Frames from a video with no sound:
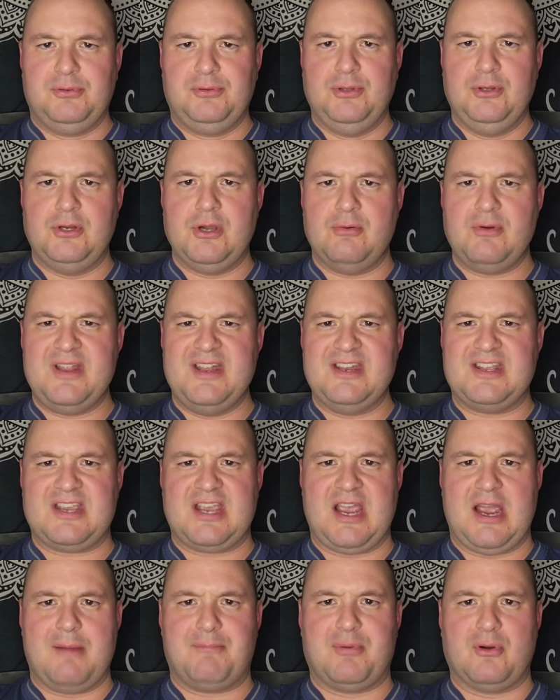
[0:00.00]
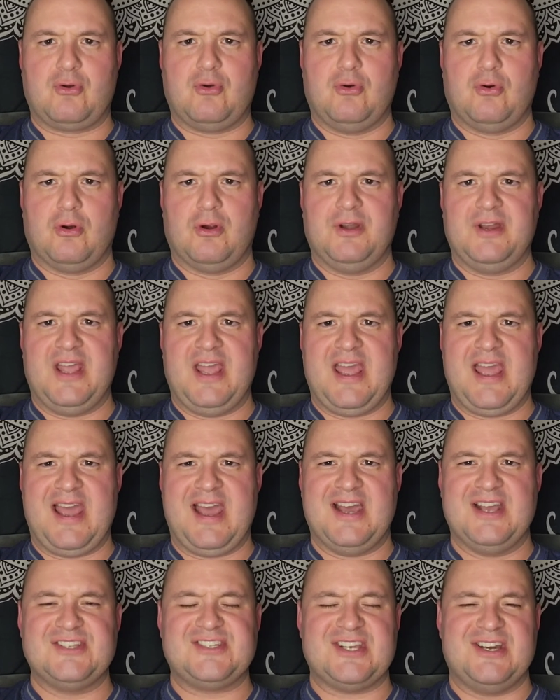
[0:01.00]
Pluto in Capricorn
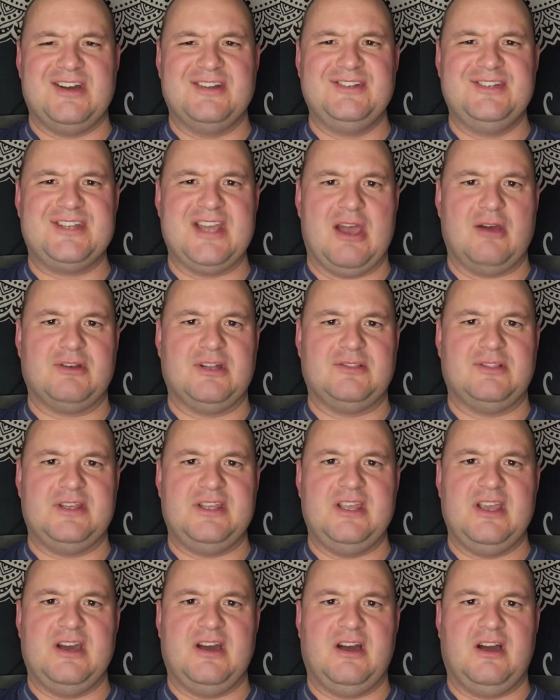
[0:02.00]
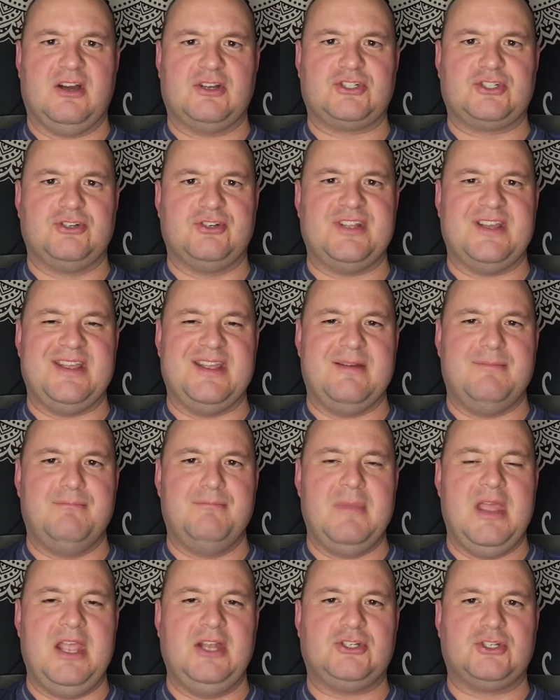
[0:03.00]
has undoubtedly ushered
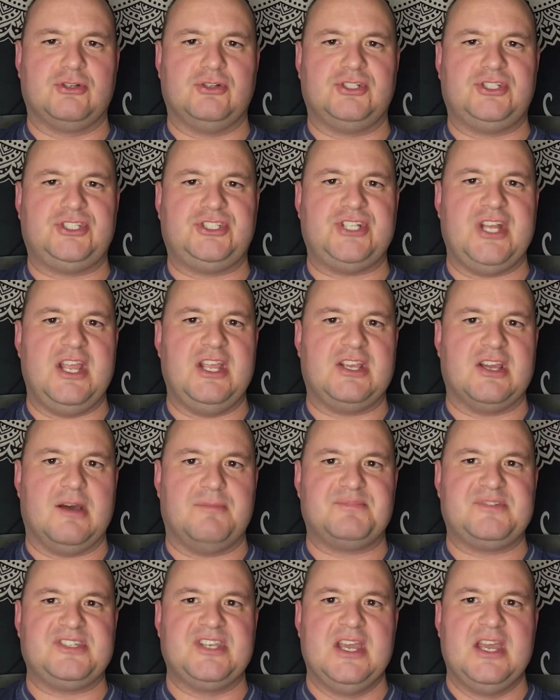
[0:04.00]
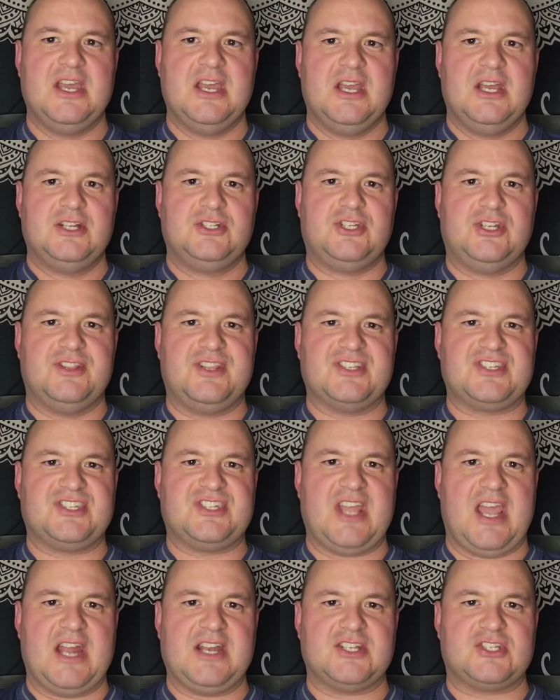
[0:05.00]
in major shakeups to the
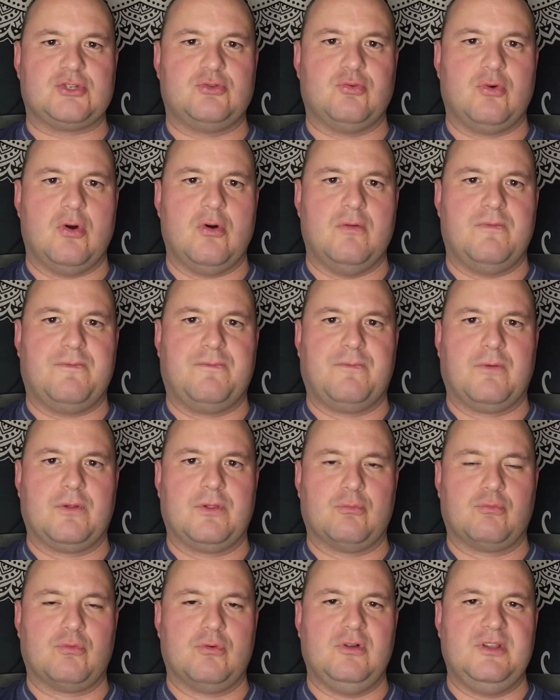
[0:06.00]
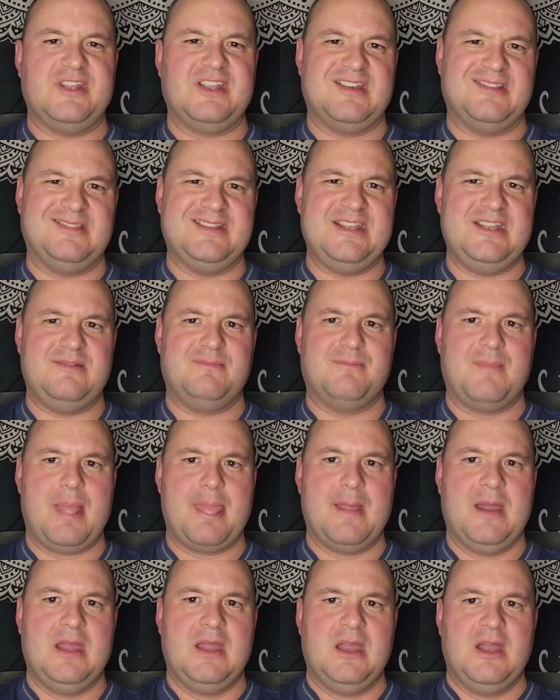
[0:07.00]
status quo for the ruling elite.
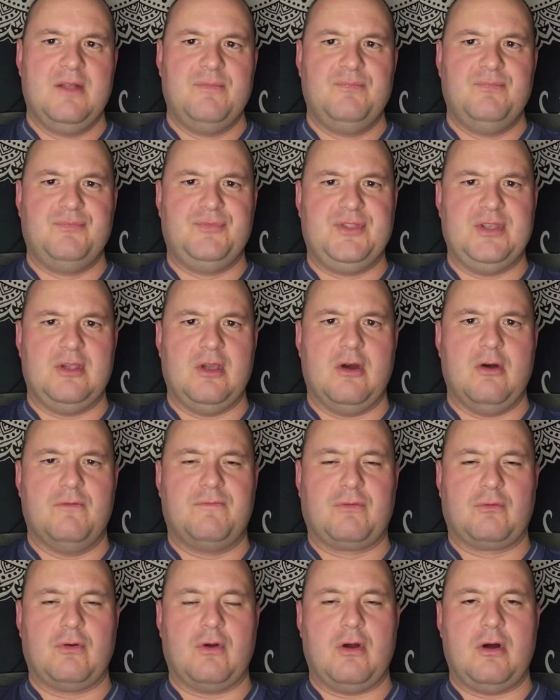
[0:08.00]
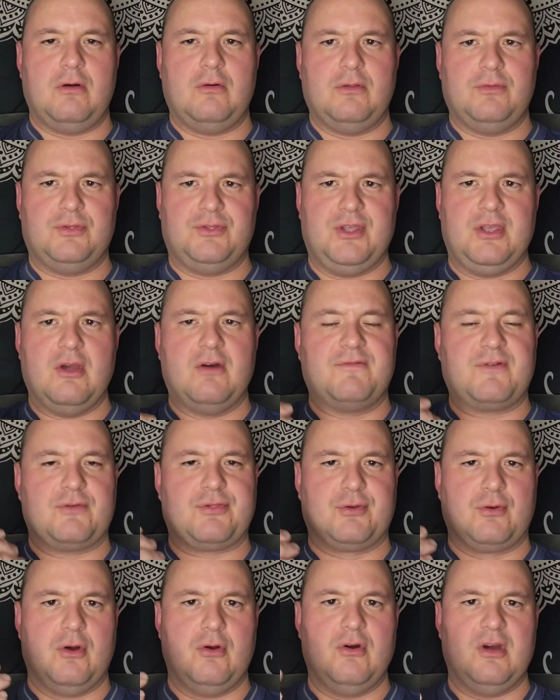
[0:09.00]
The overall the
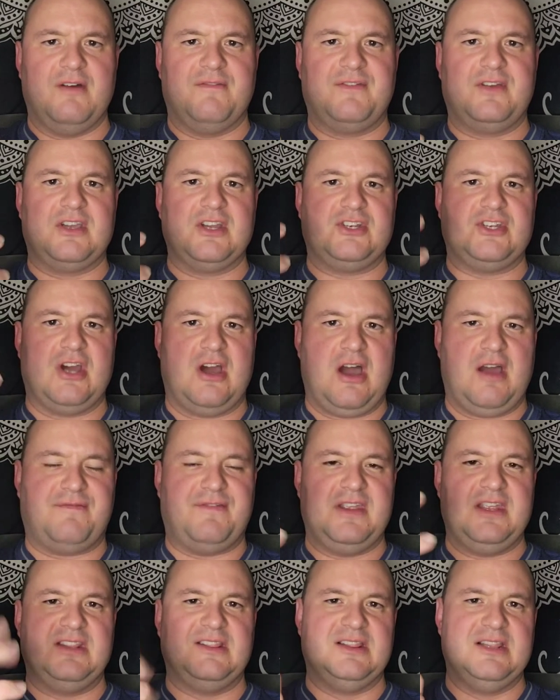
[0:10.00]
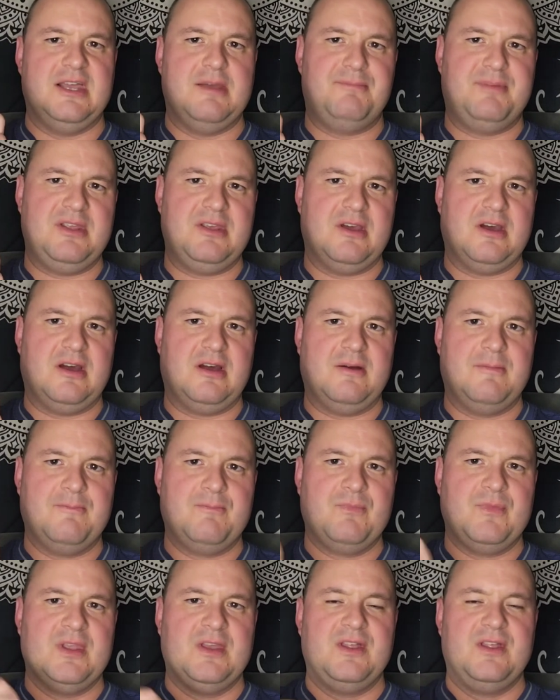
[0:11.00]
overthrow of Gaddafi in
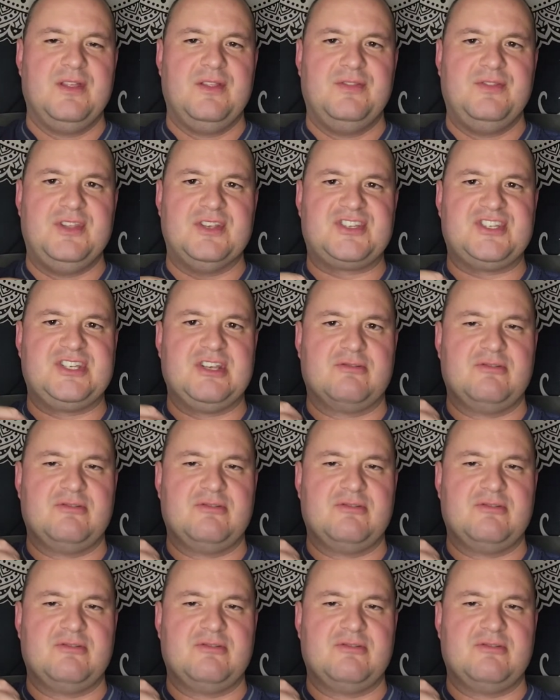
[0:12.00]
Libya, the